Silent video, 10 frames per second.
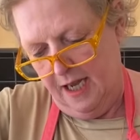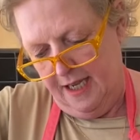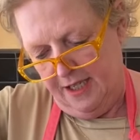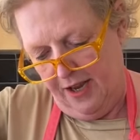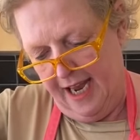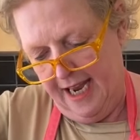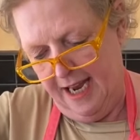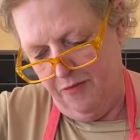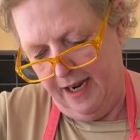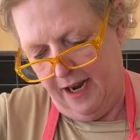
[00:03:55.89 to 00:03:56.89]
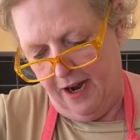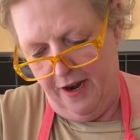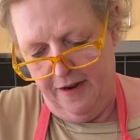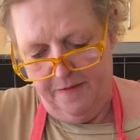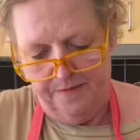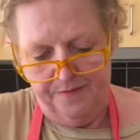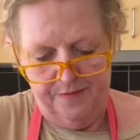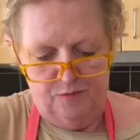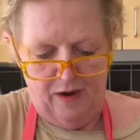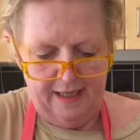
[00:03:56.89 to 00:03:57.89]
So here we go.
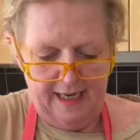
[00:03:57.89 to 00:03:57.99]
1